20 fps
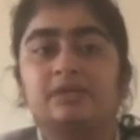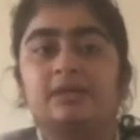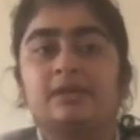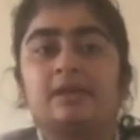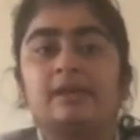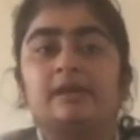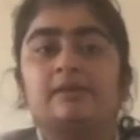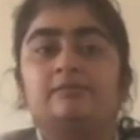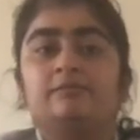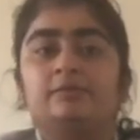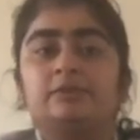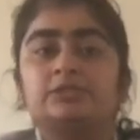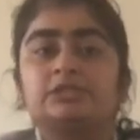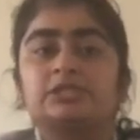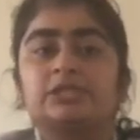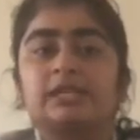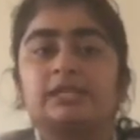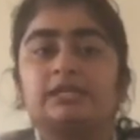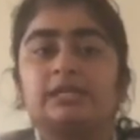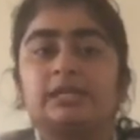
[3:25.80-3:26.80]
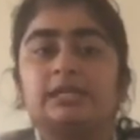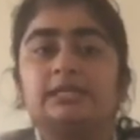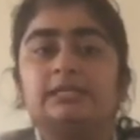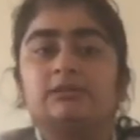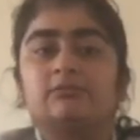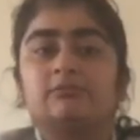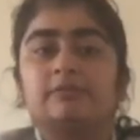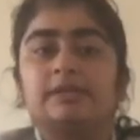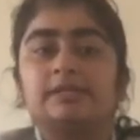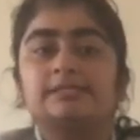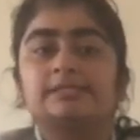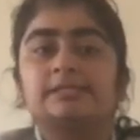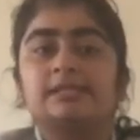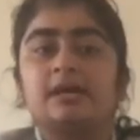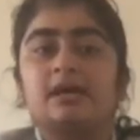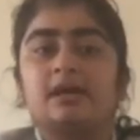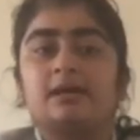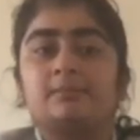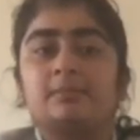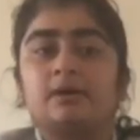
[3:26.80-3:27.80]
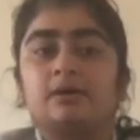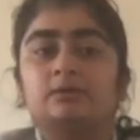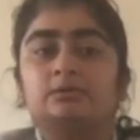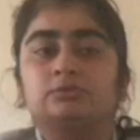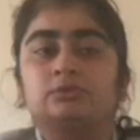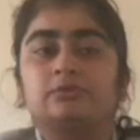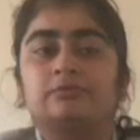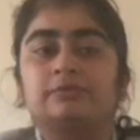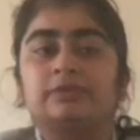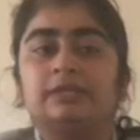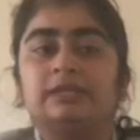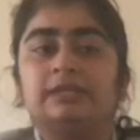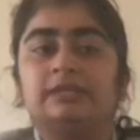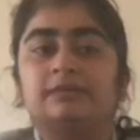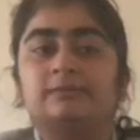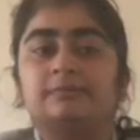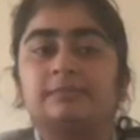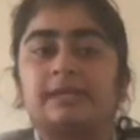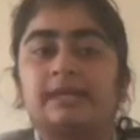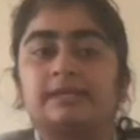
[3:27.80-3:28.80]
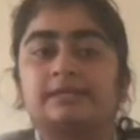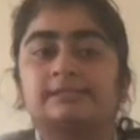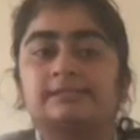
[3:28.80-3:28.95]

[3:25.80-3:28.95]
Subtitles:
which can increase the amount of income tax